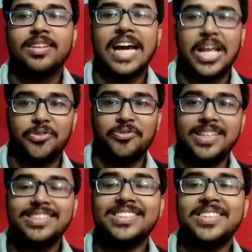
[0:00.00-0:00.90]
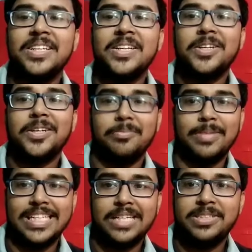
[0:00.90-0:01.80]
Hello friends,
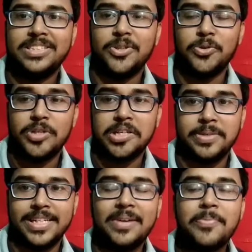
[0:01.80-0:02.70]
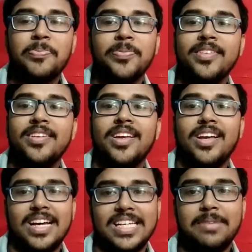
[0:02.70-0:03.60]
my name is Anurag Bera.
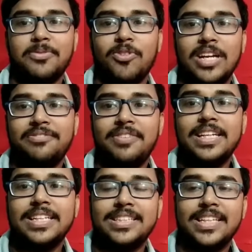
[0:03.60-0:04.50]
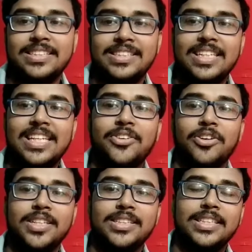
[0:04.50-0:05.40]
I have qualified in the recently
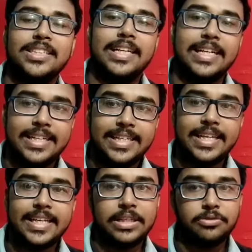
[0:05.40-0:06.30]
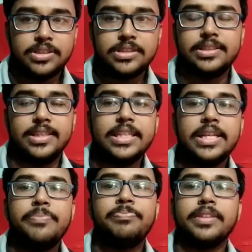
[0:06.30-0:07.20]
conducted NTA UGC NET
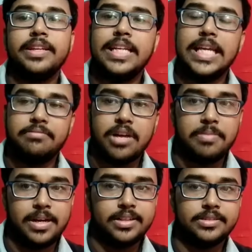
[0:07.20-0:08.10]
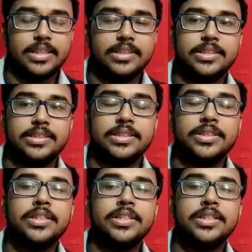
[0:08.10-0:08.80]
in environmental sciences,